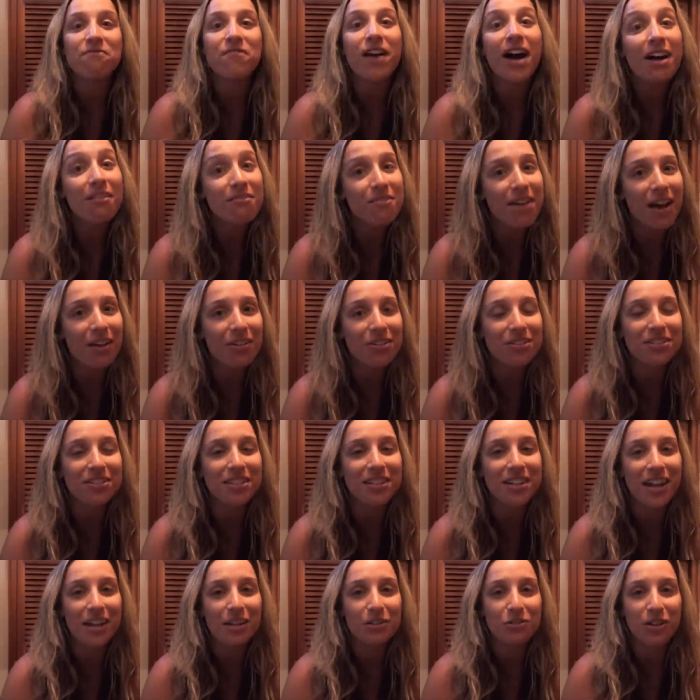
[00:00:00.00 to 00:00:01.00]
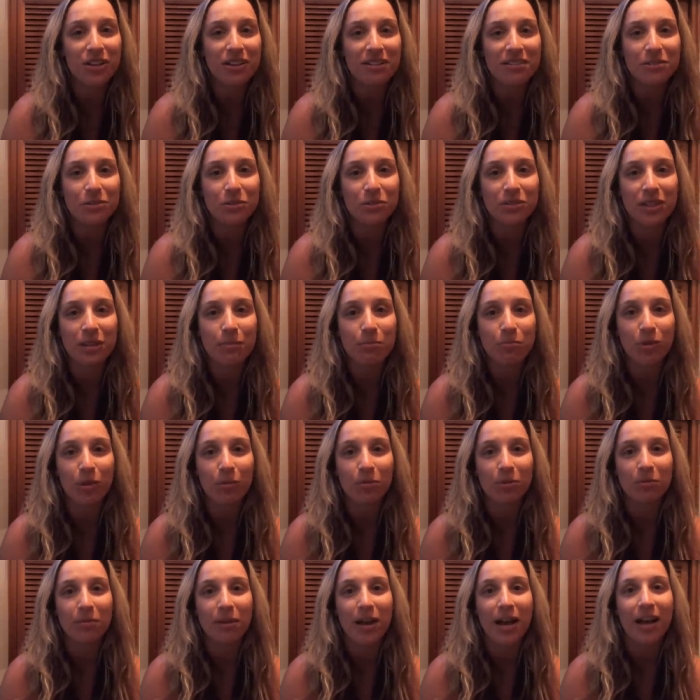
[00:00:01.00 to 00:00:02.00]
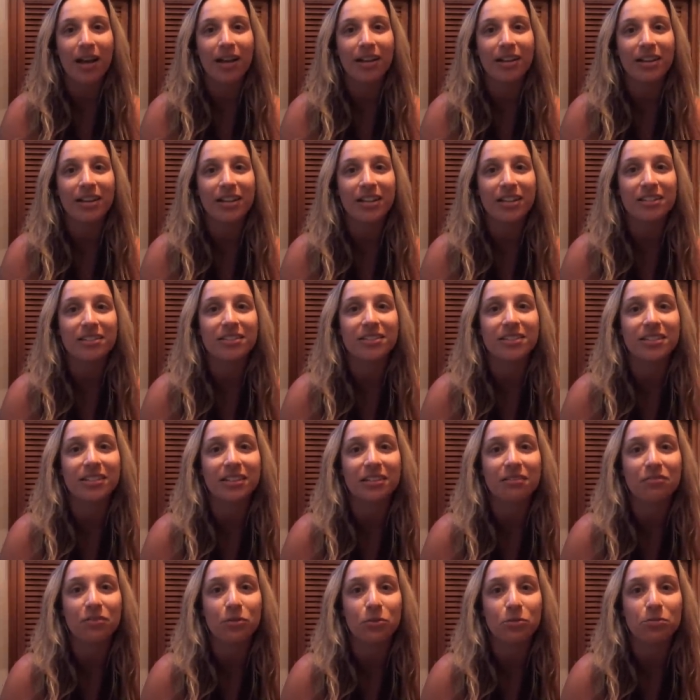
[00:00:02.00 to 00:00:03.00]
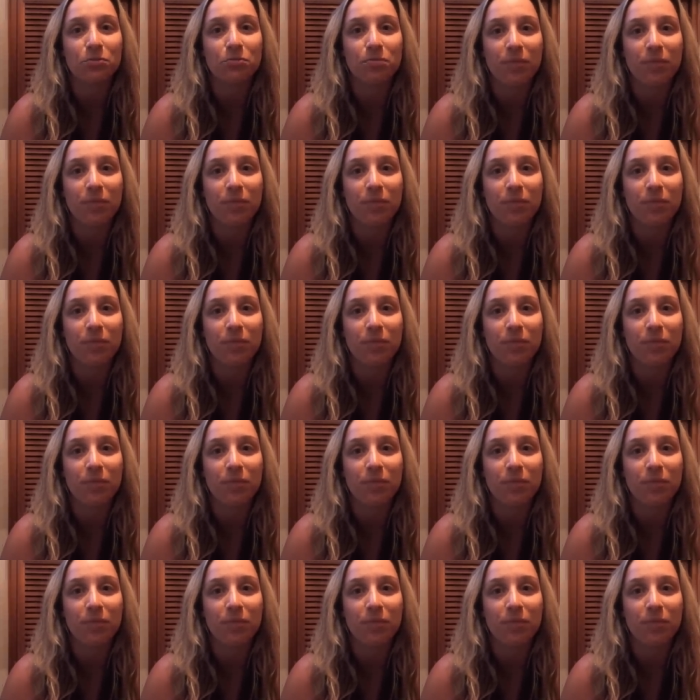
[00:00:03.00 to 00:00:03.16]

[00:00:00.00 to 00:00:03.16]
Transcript: five hours today trying to sort that problem out and it instantly feels